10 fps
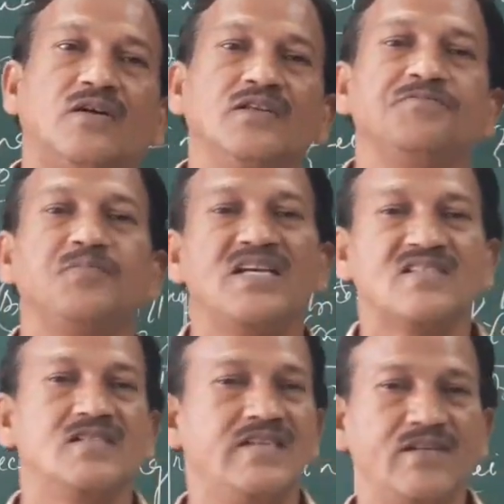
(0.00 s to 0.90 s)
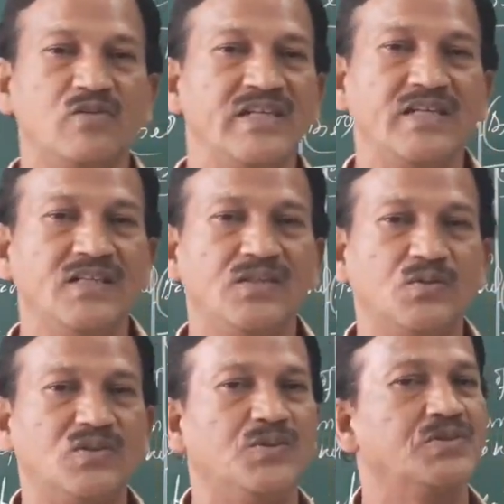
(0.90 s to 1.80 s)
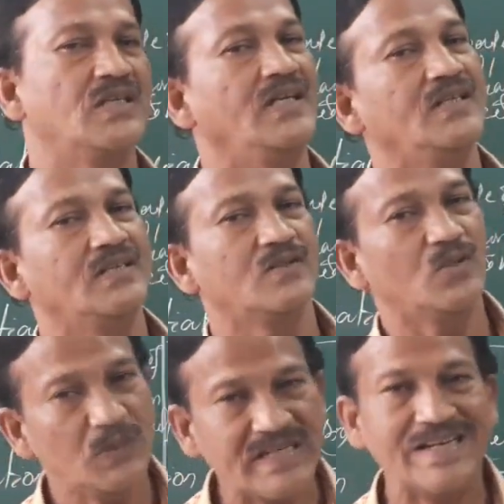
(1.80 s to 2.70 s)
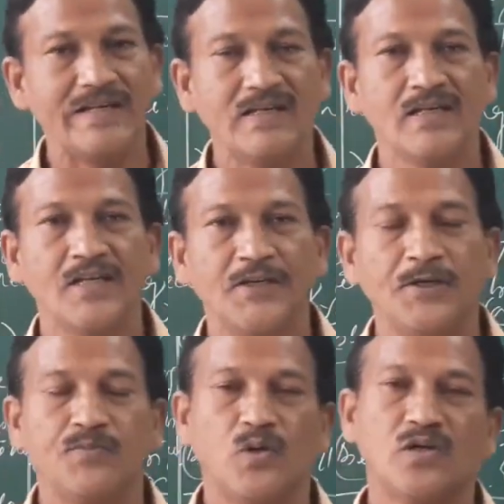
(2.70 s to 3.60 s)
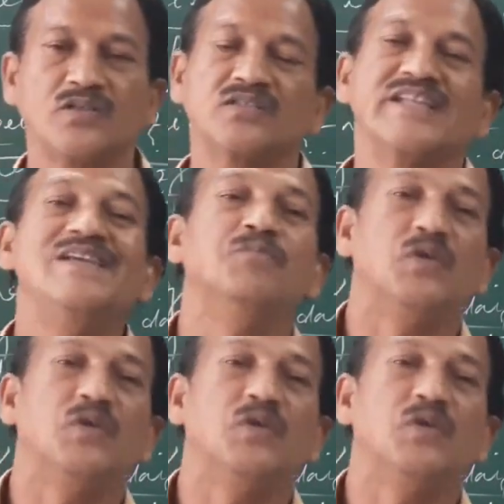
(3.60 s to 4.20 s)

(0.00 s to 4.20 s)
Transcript: on 1st January 2020 for 3